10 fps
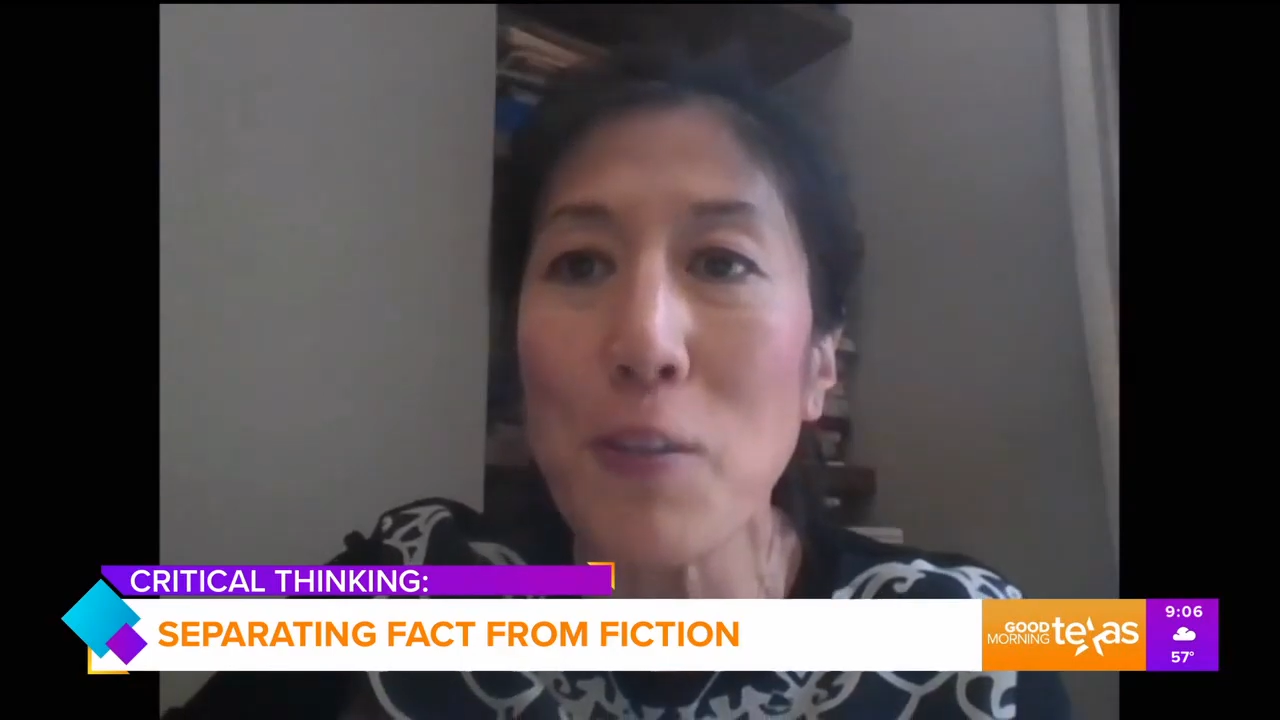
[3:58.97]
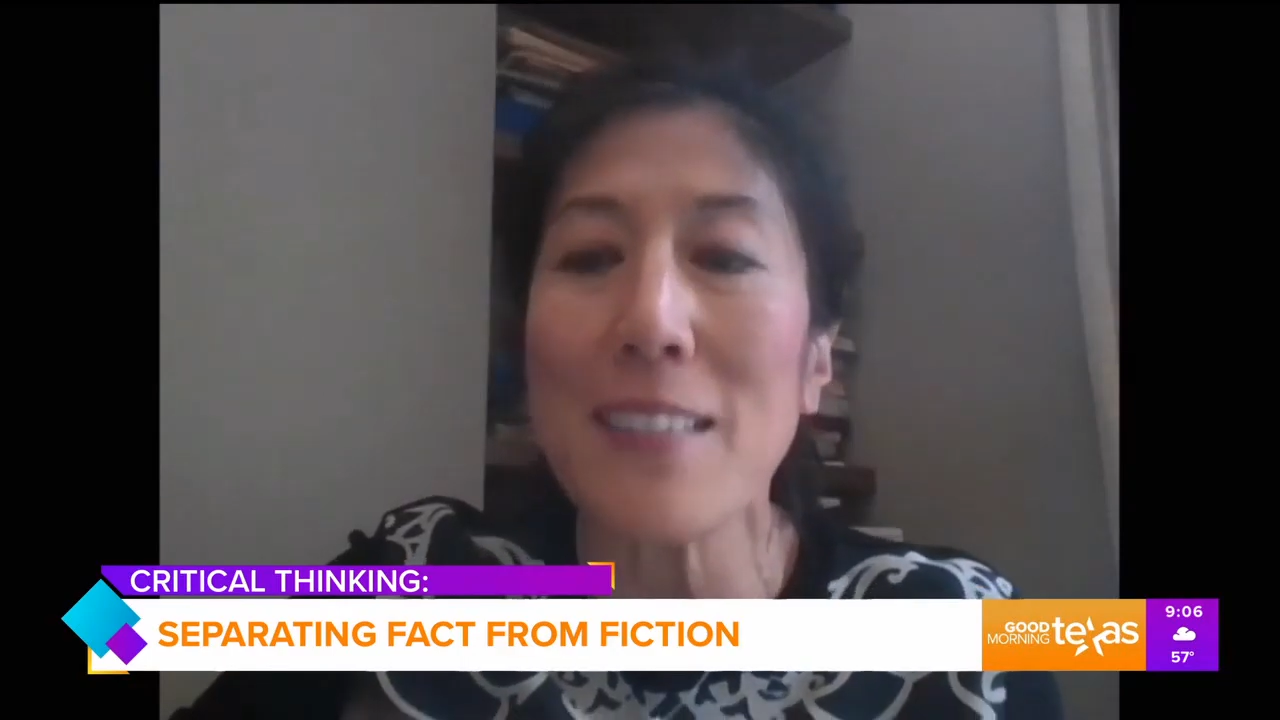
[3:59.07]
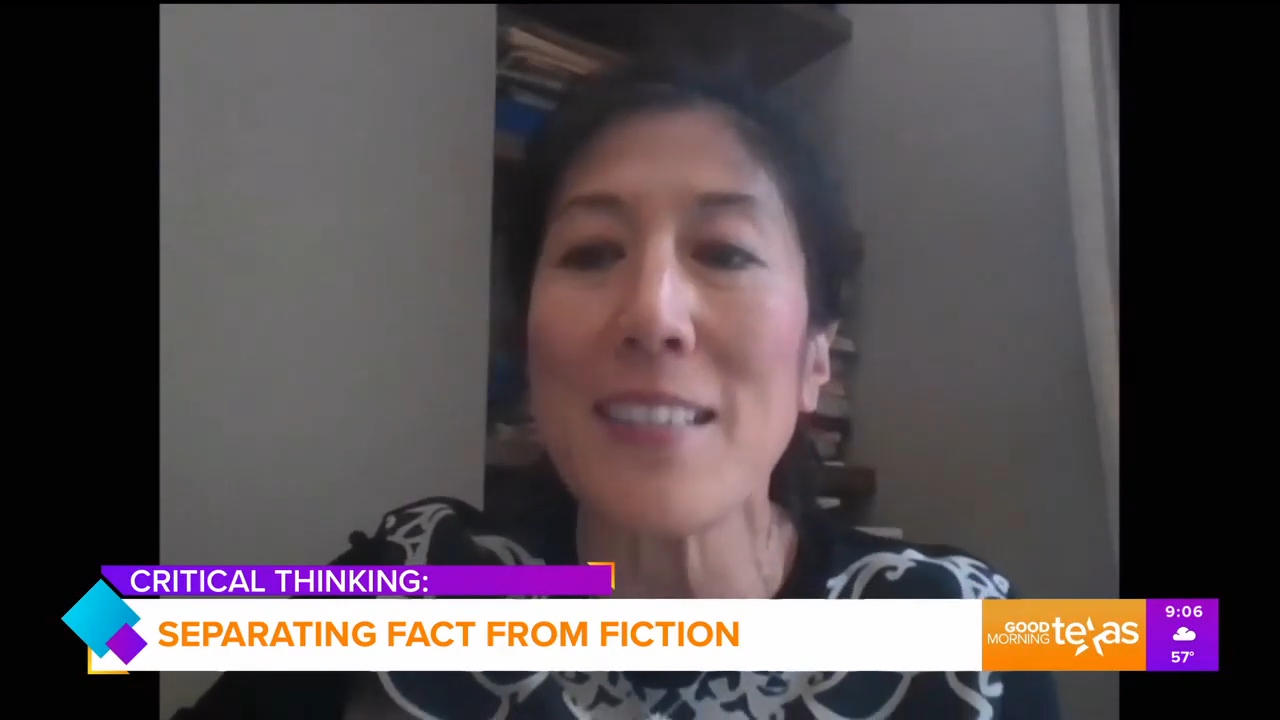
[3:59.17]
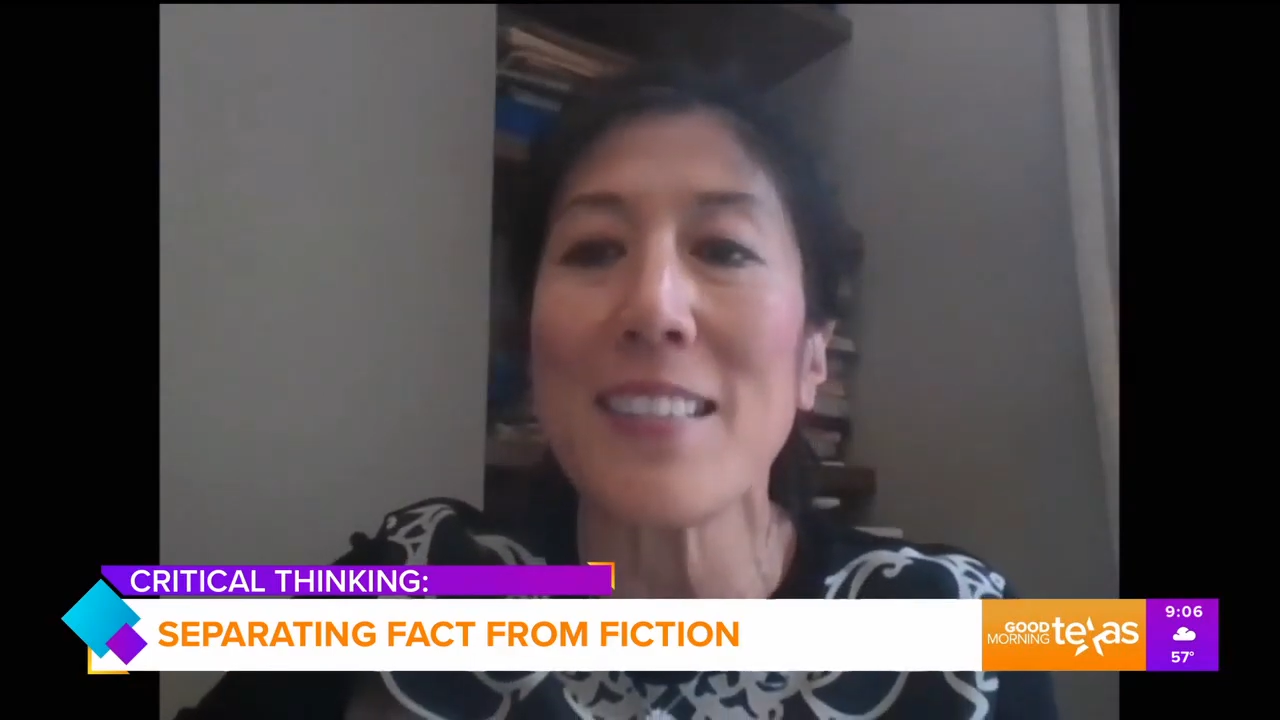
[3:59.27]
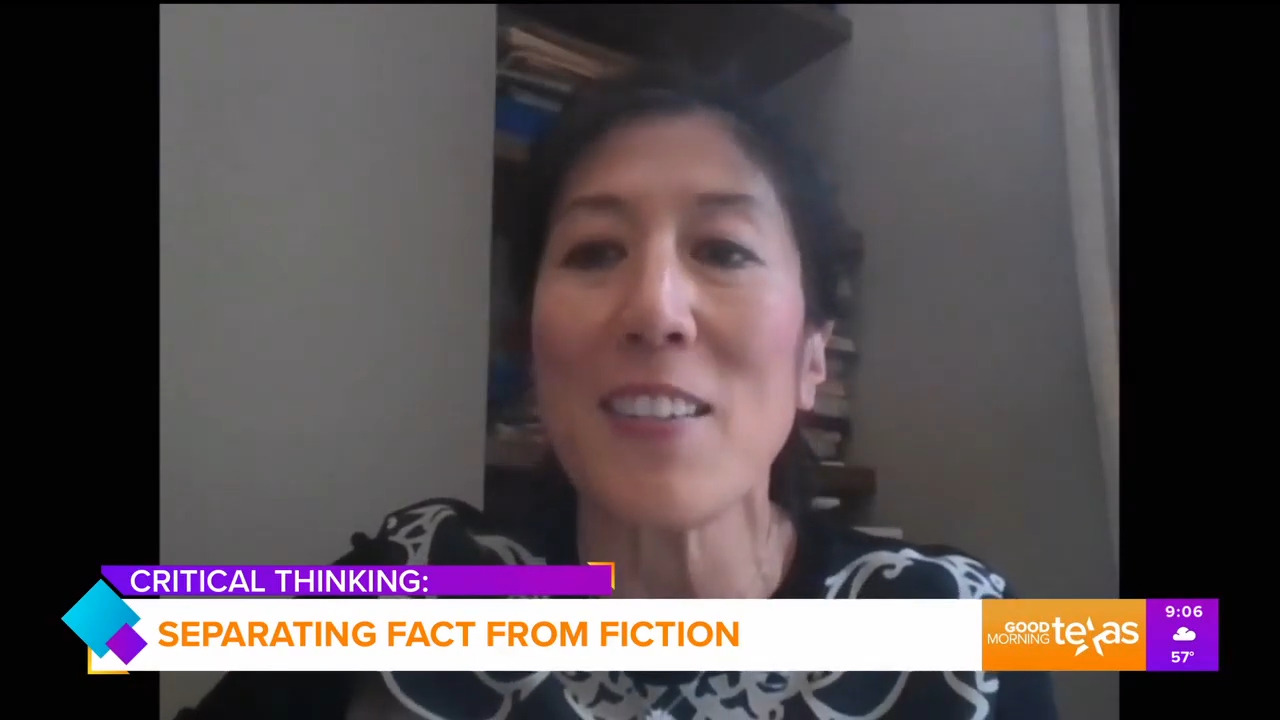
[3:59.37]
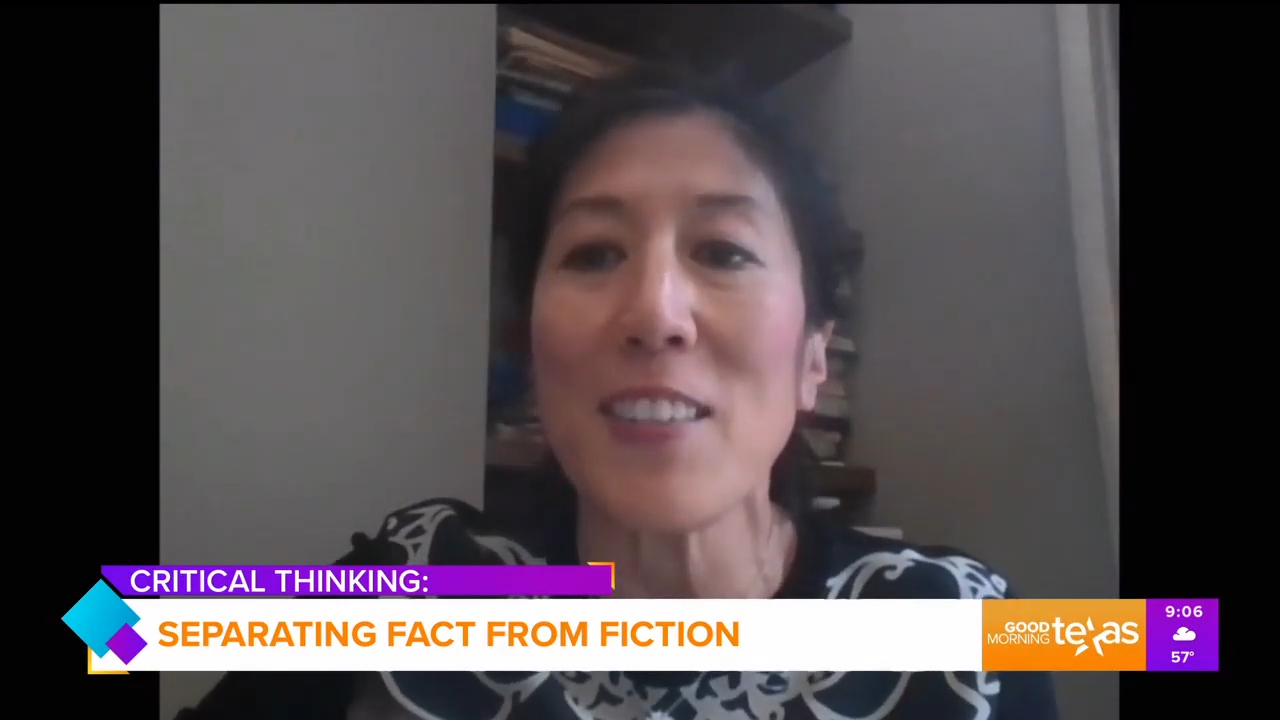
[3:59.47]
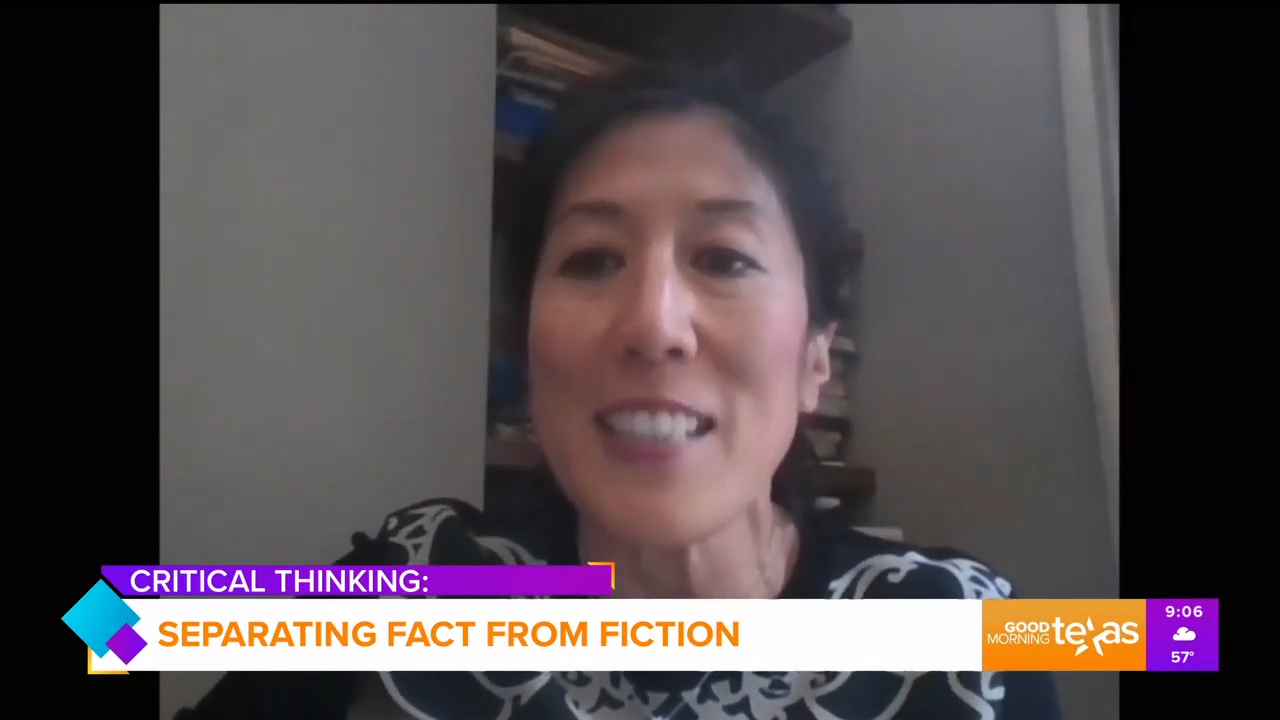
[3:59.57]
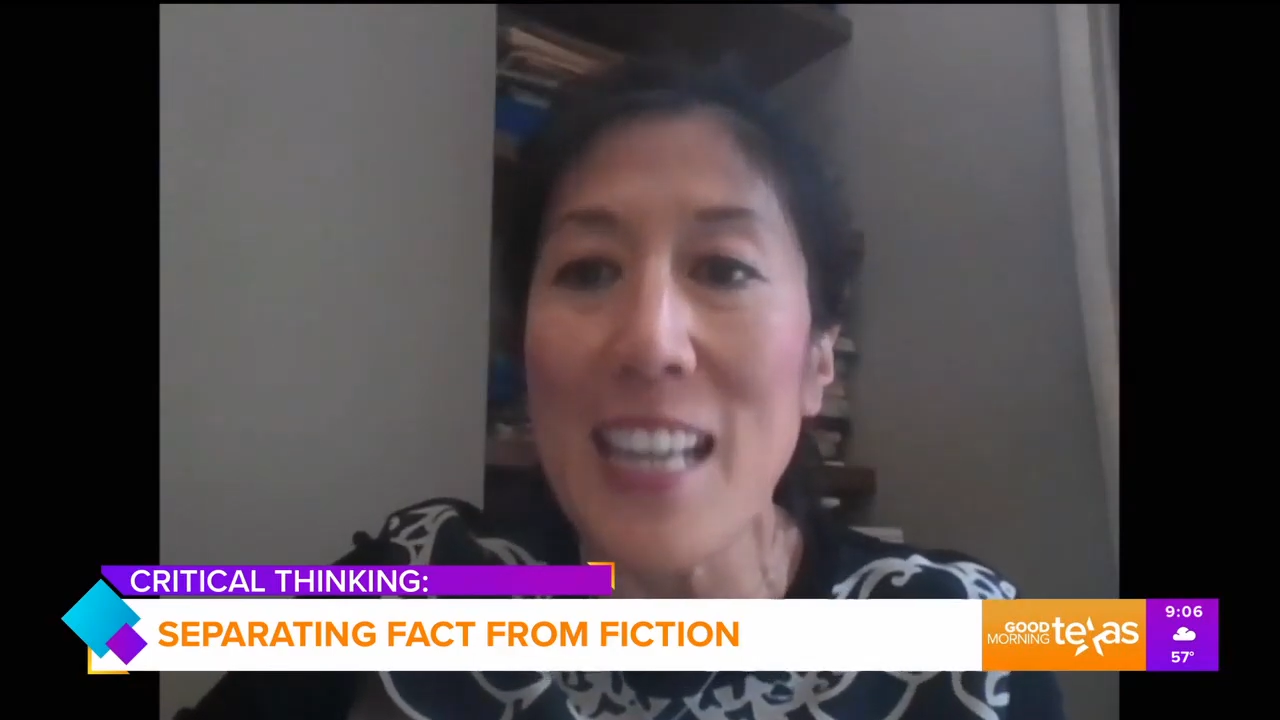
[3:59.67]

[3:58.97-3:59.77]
necessarily